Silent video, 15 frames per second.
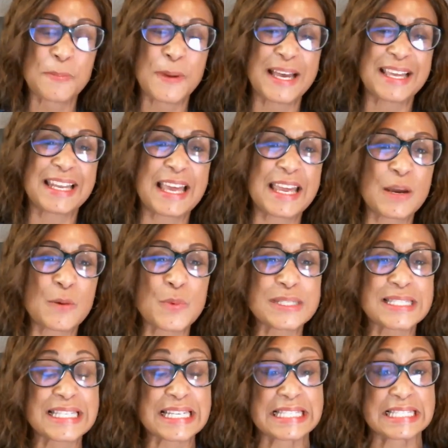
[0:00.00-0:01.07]
But it
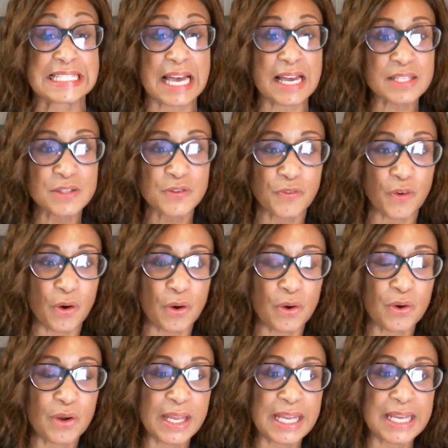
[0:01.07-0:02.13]
was
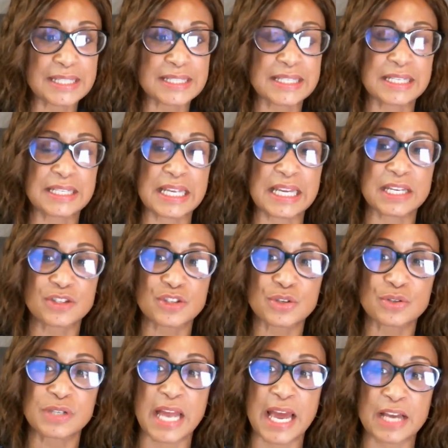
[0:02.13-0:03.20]
successful. It's an
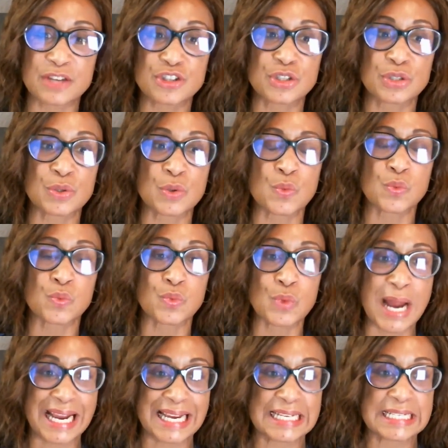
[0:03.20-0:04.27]
international
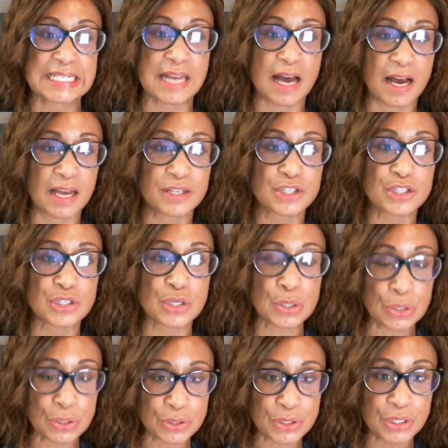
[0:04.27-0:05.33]
recognized
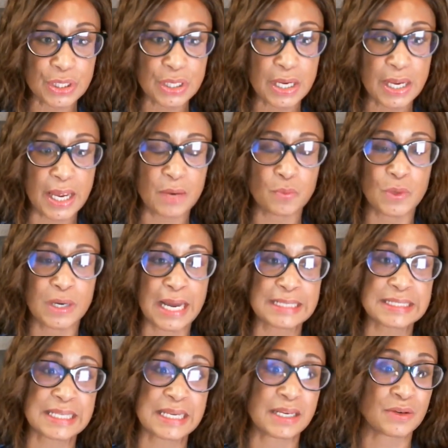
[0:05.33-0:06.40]
cert. And when
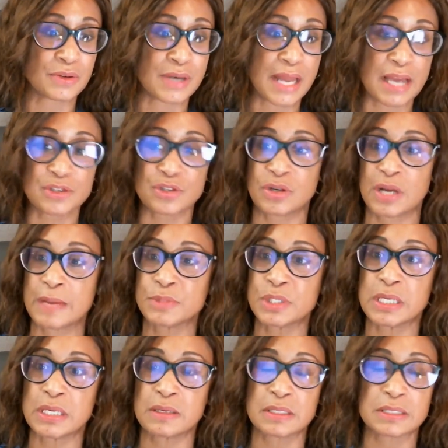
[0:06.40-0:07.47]
I say international, I'm
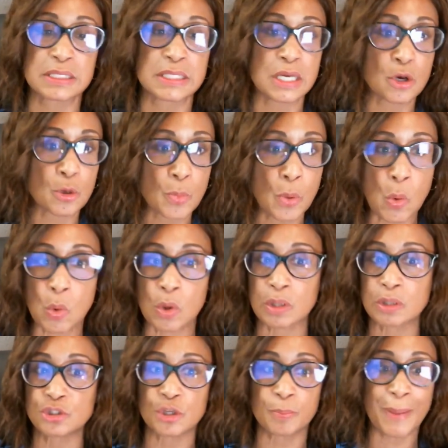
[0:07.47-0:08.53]
saying
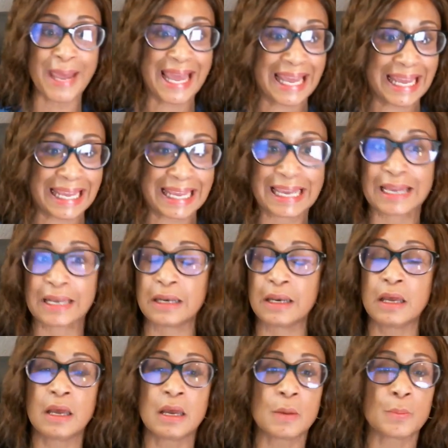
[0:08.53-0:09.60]
Singapore,
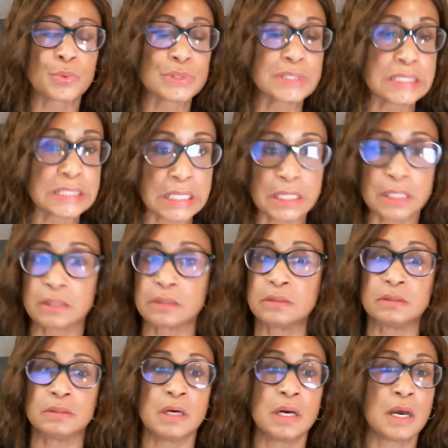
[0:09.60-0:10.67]
Japan,
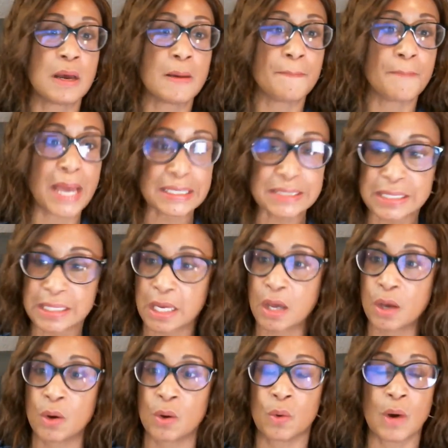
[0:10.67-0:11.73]
Brazil,
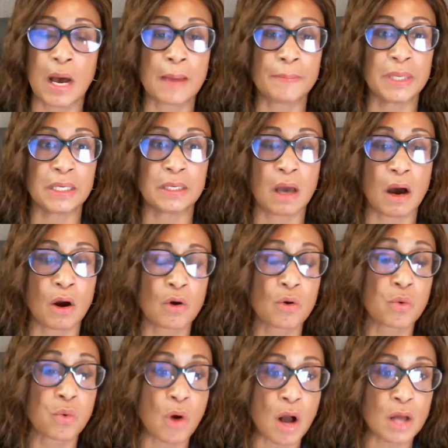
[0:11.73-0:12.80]
Mexico. I mean,
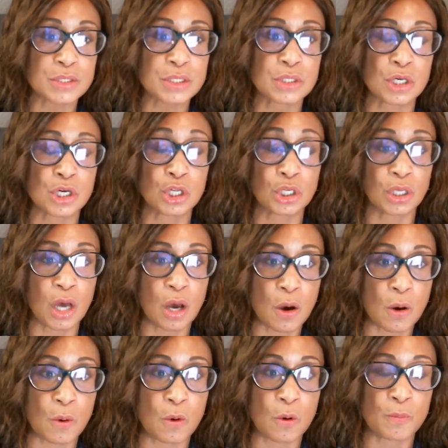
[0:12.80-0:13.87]
across the
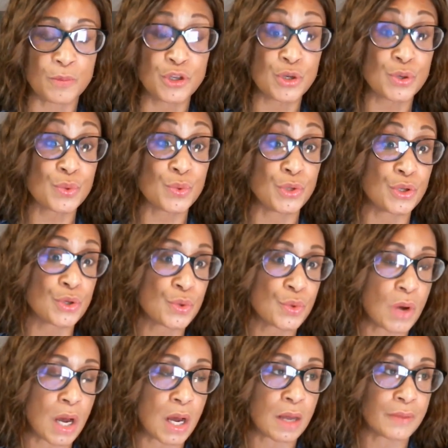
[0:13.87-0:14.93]
globe,
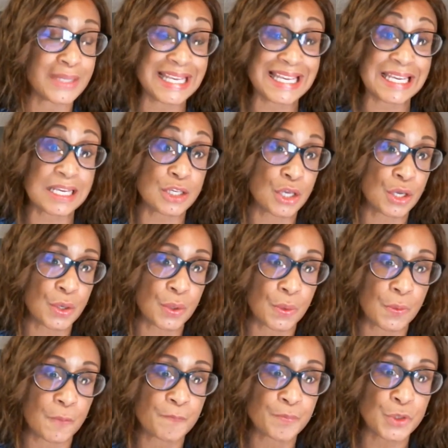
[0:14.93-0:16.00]
the
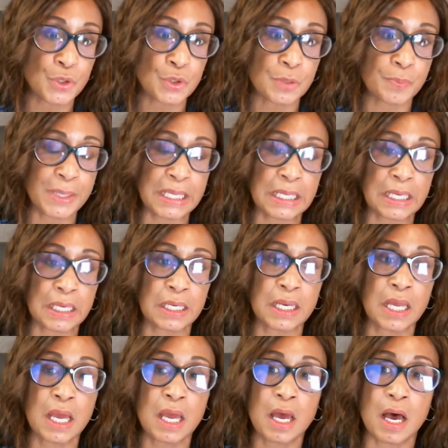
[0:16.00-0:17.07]
EU,
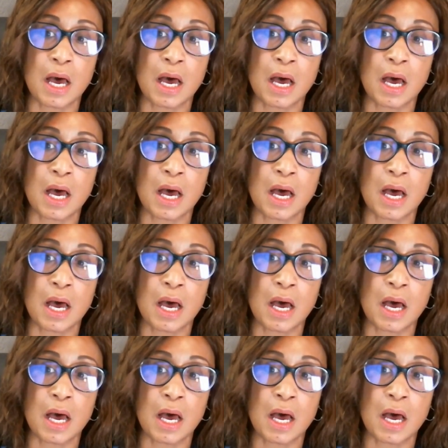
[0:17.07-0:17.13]
European.